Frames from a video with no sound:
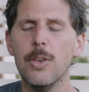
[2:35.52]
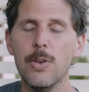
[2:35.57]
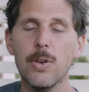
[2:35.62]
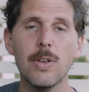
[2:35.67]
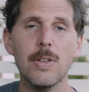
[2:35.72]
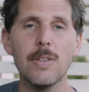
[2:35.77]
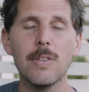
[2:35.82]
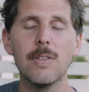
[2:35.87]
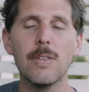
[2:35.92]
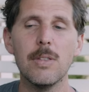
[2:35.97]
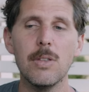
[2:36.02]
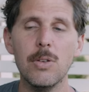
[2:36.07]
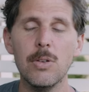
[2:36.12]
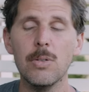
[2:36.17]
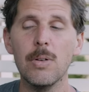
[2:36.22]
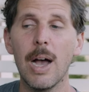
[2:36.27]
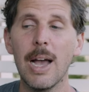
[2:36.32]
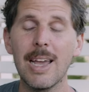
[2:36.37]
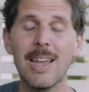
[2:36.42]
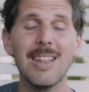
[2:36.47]
you can
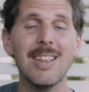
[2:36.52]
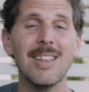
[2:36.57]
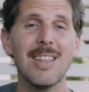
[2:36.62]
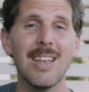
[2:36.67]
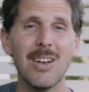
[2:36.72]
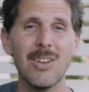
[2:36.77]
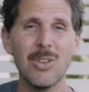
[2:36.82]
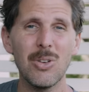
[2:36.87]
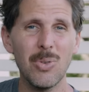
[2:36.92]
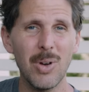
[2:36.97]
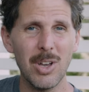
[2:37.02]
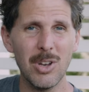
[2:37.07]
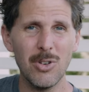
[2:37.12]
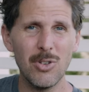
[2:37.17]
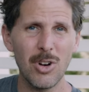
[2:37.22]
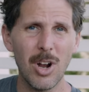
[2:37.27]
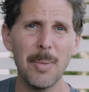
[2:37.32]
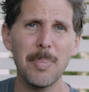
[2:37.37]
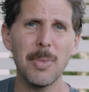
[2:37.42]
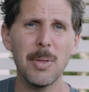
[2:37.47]
you I can tell you I
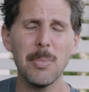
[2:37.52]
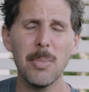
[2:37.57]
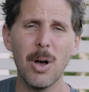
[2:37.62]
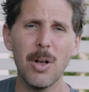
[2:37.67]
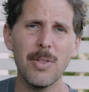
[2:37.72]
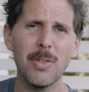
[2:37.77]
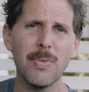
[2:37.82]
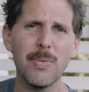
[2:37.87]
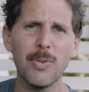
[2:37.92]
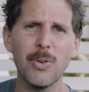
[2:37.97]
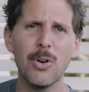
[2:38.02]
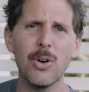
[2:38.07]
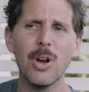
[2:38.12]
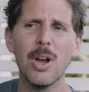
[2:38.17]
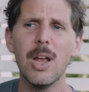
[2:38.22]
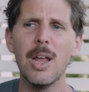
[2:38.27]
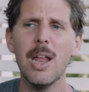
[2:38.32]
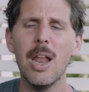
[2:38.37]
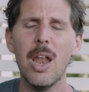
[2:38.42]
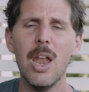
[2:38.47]
dropped them on the floor.
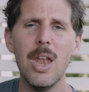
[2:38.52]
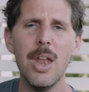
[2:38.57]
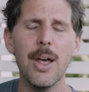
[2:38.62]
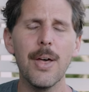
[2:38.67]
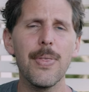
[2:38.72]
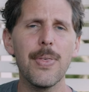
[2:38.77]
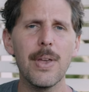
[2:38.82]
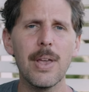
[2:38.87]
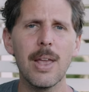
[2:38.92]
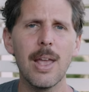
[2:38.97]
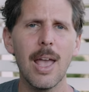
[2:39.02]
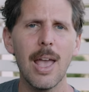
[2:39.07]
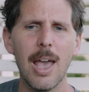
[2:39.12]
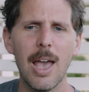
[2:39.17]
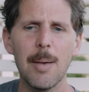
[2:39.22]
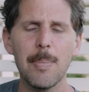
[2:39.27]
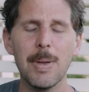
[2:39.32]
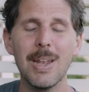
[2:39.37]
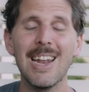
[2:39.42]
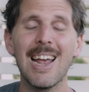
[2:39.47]
Nothing
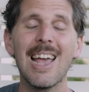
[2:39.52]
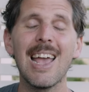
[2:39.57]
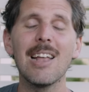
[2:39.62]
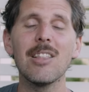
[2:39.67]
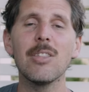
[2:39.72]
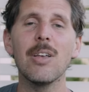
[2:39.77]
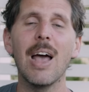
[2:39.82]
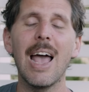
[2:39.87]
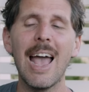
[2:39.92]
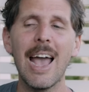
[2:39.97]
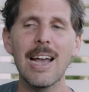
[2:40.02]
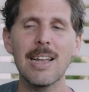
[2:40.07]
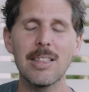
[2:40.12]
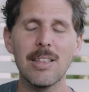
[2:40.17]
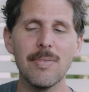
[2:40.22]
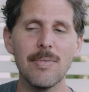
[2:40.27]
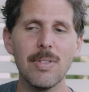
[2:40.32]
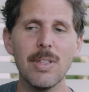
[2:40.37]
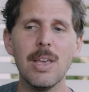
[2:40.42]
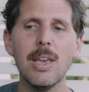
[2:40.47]
happened. I had to
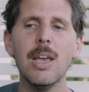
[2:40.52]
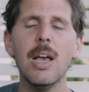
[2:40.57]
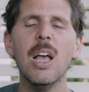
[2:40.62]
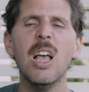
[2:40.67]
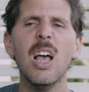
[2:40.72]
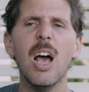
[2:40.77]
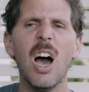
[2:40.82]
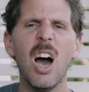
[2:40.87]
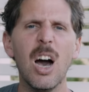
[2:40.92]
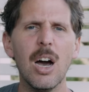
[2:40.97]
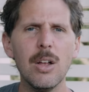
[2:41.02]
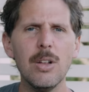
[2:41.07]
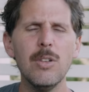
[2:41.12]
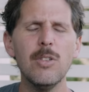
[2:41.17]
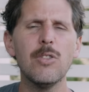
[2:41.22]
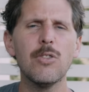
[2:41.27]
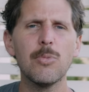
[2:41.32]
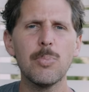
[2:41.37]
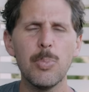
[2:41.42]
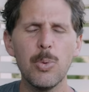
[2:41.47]
actively
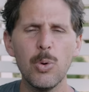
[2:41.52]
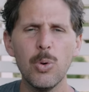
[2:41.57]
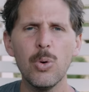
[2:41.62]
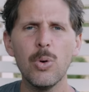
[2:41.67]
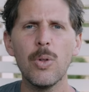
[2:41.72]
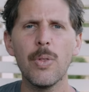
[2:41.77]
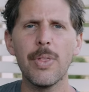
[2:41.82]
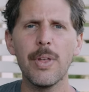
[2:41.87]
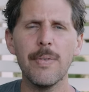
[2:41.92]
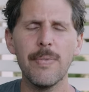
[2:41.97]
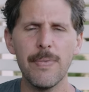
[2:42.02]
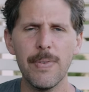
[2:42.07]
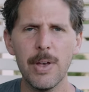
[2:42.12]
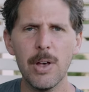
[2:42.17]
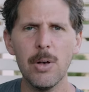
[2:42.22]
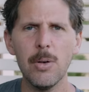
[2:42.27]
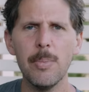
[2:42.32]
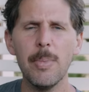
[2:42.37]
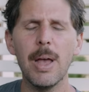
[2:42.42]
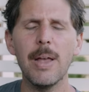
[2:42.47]
unspool the
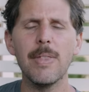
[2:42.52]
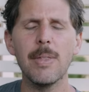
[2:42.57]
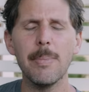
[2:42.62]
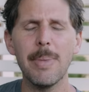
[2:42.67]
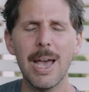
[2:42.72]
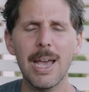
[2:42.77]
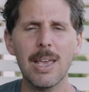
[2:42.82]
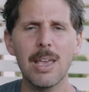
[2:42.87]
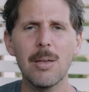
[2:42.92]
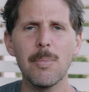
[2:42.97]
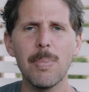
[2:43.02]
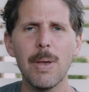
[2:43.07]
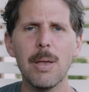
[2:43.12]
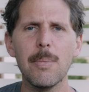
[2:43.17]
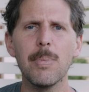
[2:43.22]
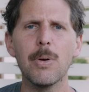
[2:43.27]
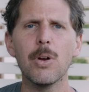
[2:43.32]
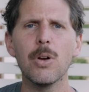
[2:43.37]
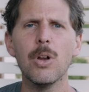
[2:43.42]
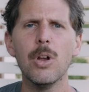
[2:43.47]
film and the backing
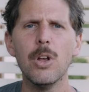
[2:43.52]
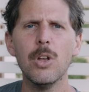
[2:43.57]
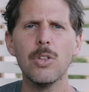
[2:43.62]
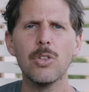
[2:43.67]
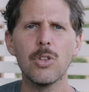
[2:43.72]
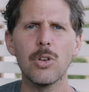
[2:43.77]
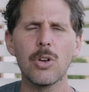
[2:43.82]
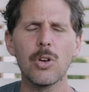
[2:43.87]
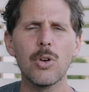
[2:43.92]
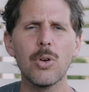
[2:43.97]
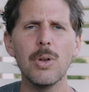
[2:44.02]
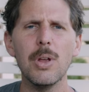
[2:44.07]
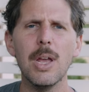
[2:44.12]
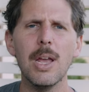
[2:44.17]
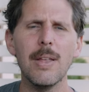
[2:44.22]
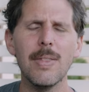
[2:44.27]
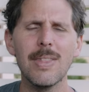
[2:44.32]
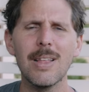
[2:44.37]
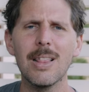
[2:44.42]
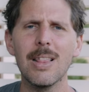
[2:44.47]
paper to
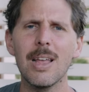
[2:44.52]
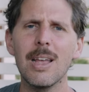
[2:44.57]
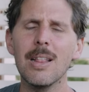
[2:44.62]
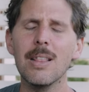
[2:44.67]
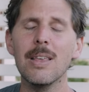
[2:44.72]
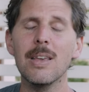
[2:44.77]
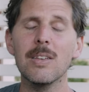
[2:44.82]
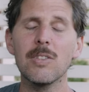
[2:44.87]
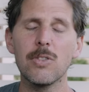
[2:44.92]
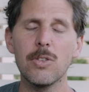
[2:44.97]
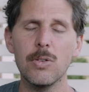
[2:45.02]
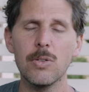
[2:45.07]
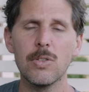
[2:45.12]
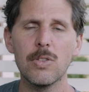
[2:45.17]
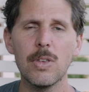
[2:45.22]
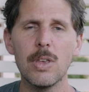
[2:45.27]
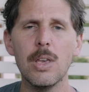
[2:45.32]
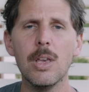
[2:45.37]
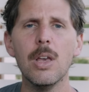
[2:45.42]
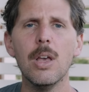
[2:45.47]
create the light leaks you
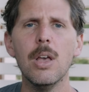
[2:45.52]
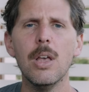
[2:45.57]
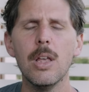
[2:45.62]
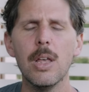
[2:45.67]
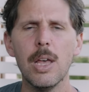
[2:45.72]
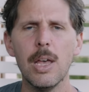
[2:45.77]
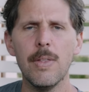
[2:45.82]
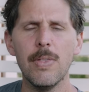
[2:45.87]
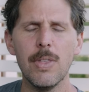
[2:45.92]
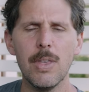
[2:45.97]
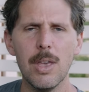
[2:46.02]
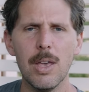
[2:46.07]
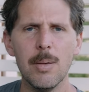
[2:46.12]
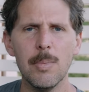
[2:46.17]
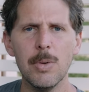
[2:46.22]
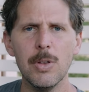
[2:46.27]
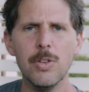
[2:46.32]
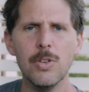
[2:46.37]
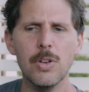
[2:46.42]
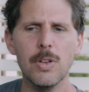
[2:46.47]
see in the
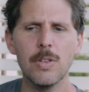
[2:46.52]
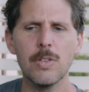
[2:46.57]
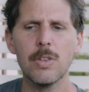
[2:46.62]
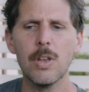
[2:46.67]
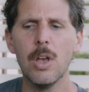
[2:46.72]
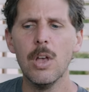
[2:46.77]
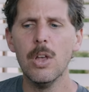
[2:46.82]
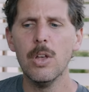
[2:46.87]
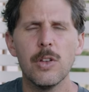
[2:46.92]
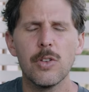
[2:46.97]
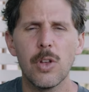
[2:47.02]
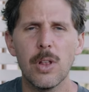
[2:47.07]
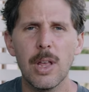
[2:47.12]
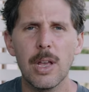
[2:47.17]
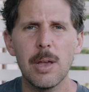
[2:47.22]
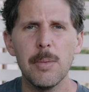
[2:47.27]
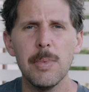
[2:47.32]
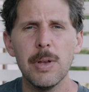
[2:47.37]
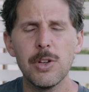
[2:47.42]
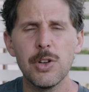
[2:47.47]
images. So like
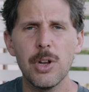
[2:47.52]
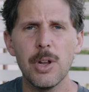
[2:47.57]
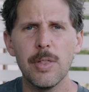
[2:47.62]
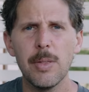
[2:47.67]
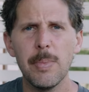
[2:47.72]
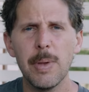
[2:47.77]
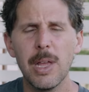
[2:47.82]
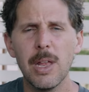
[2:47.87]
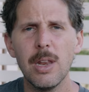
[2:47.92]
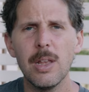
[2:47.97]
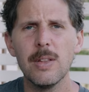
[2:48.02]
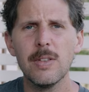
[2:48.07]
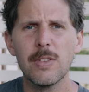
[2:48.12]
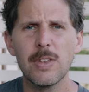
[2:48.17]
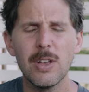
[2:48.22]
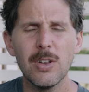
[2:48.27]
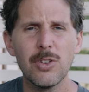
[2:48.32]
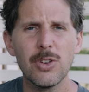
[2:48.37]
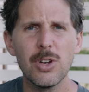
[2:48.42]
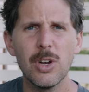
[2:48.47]
I mentioned at the beginning,
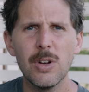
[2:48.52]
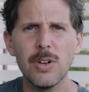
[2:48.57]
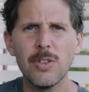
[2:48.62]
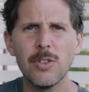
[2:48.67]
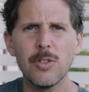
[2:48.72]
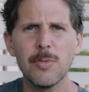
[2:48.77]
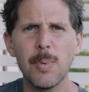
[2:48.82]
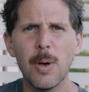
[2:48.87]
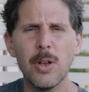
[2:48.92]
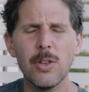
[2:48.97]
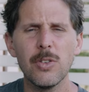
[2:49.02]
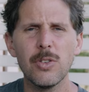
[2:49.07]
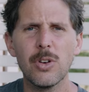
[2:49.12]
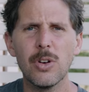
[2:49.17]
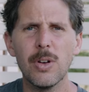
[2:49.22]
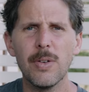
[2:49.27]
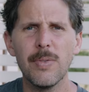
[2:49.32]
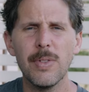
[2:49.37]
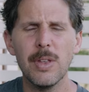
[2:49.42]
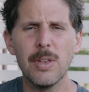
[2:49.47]
Skillshare is a sponsor
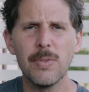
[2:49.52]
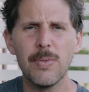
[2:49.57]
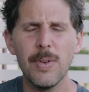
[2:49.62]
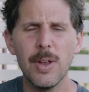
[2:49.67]
of this